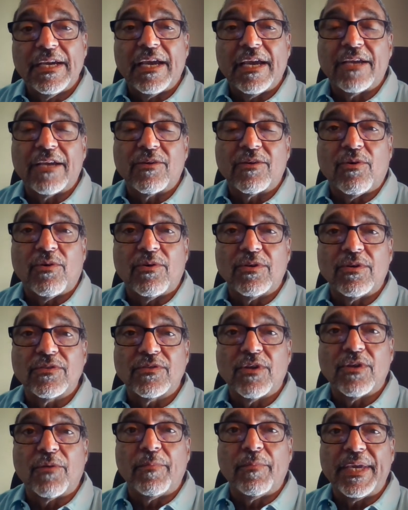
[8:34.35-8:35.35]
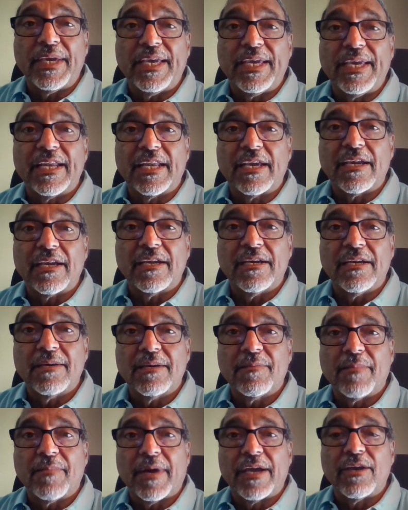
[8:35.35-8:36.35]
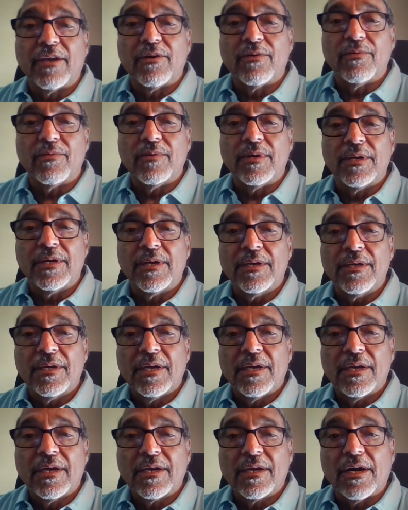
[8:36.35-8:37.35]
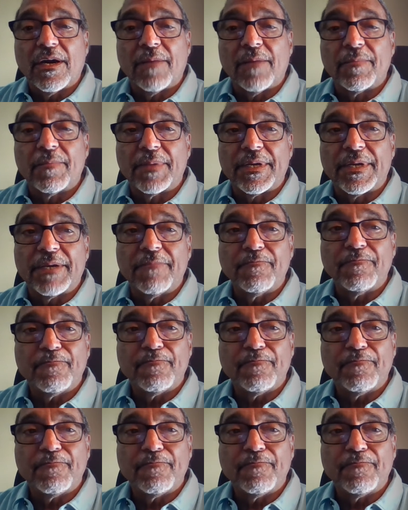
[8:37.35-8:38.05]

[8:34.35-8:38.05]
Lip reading: and also beginning my own company.